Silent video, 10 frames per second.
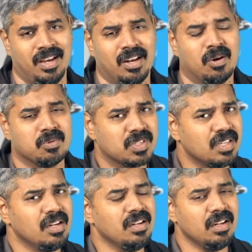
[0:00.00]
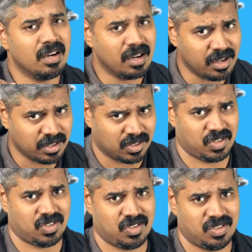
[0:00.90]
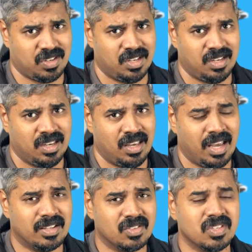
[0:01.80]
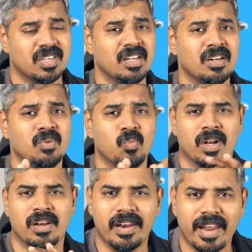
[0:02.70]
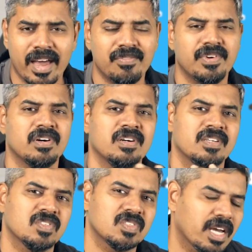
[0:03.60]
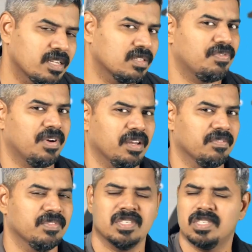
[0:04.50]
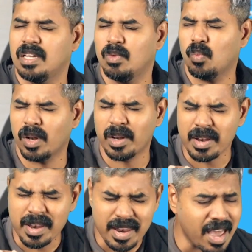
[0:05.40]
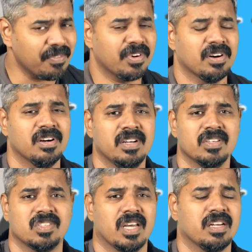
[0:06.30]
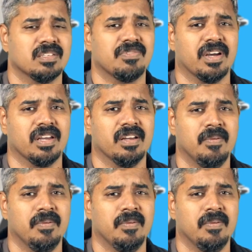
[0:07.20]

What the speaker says: Now, sin hurts, and sin will never satisfy. Sin will never satisfy.